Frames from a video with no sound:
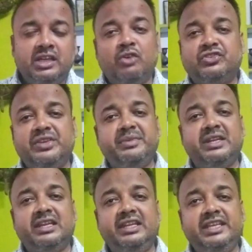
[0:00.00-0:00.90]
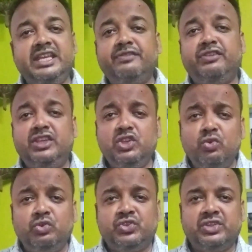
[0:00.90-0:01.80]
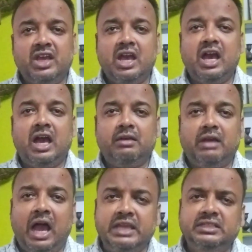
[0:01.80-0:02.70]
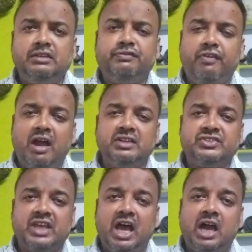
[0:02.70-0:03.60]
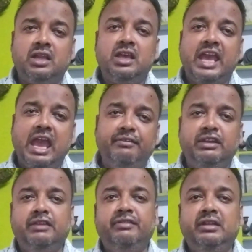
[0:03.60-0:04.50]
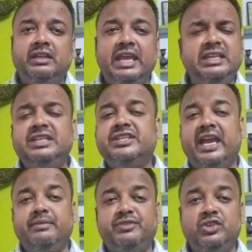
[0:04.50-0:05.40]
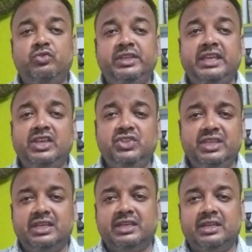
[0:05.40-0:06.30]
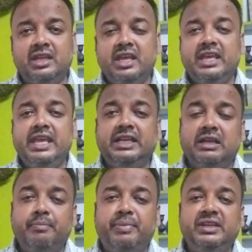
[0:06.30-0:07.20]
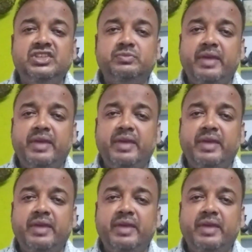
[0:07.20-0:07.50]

Now similarly, if huge idle funds are available anytime during a year, a company's